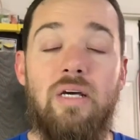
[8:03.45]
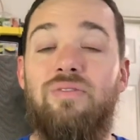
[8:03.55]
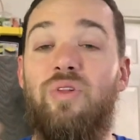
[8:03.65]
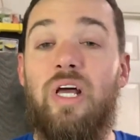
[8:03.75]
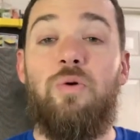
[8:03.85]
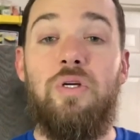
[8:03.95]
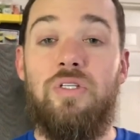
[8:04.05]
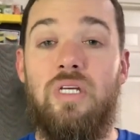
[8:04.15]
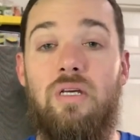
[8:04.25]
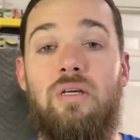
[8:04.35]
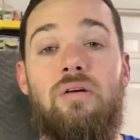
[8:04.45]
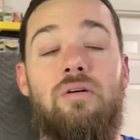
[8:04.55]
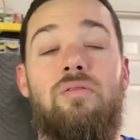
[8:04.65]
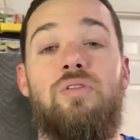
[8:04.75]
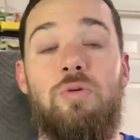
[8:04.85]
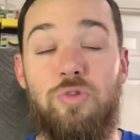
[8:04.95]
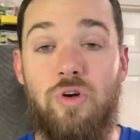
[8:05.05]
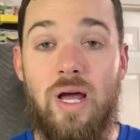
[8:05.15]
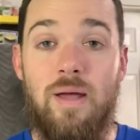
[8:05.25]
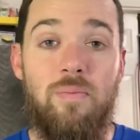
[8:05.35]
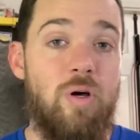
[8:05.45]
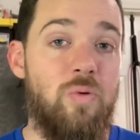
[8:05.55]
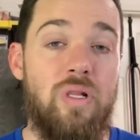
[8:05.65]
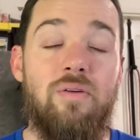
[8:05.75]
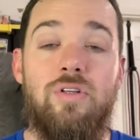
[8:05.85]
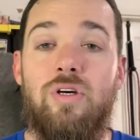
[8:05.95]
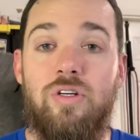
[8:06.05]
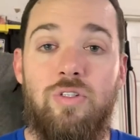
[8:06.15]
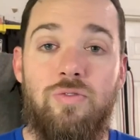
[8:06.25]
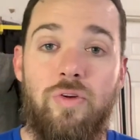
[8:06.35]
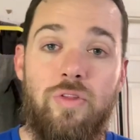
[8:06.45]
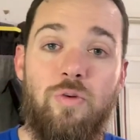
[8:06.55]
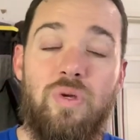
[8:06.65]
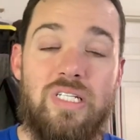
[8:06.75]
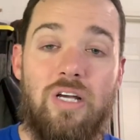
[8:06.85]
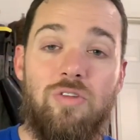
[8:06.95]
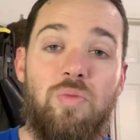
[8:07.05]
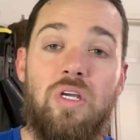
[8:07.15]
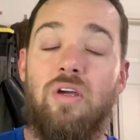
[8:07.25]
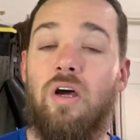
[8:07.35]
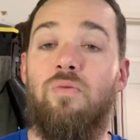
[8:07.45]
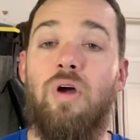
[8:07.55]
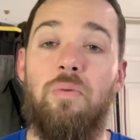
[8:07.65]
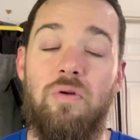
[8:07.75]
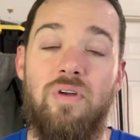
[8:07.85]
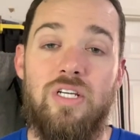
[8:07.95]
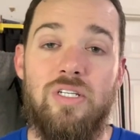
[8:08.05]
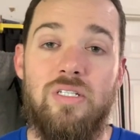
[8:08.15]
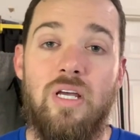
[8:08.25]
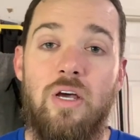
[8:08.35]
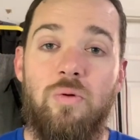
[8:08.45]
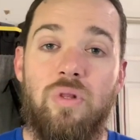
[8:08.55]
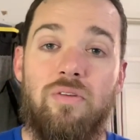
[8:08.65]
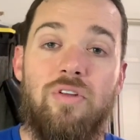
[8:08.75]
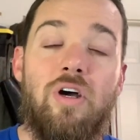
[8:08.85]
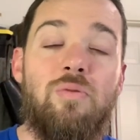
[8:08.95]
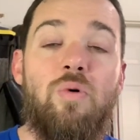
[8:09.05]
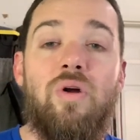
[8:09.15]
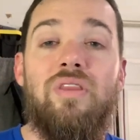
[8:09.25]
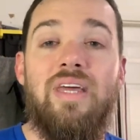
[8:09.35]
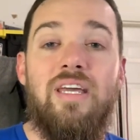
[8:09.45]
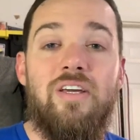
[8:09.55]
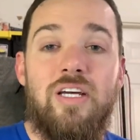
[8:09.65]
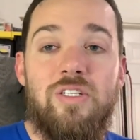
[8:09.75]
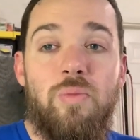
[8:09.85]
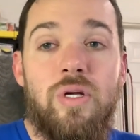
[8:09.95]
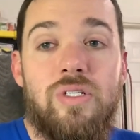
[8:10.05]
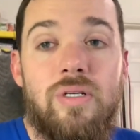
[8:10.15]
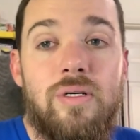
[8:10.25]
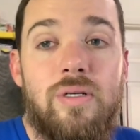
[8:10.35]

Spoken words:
If you like what you see here, subscribe. Would love to talk to you further. Reach out to me on Raw Motivations. Would love to talk more. Thank you guys so much.